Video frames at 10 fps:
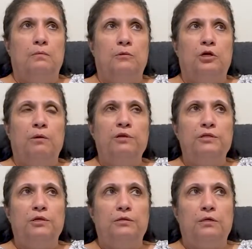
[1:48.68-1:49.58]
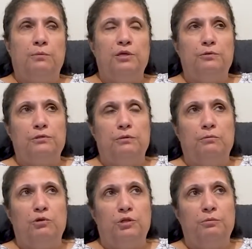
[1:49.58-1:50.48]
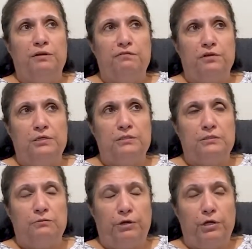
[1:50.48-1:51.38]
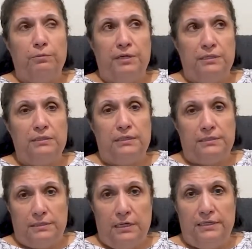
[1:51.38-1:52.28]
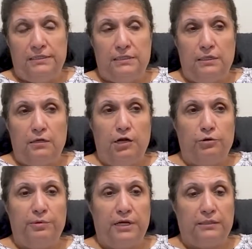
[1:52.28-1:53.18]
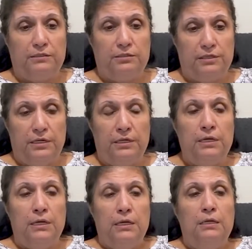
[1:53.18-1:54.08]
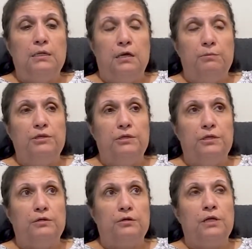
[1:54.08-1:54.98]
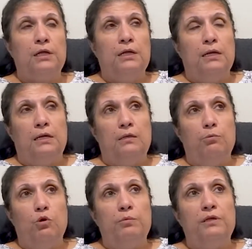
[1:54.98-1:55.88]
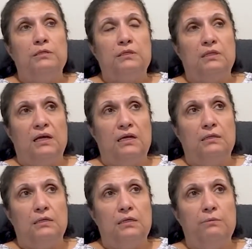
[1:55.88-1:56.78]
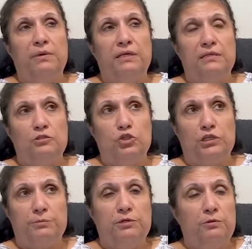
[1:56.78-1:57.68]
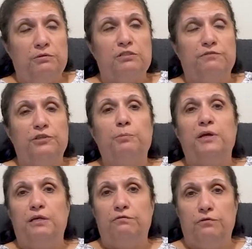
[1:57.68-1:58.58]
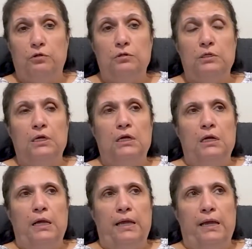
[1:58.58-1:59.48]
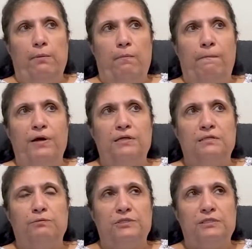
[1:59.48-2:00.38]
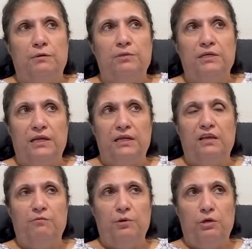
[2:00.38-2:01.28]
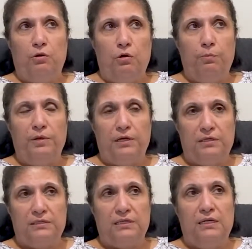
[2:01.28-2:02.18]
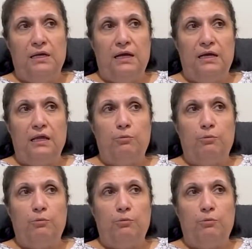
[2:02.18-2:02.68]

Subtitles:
coming in, I mean, one of my friends recommended that I see a chiropractor, and I came in here. And the moment that he made the adjustment, it was very painful, but it was something that gave me hope, because at that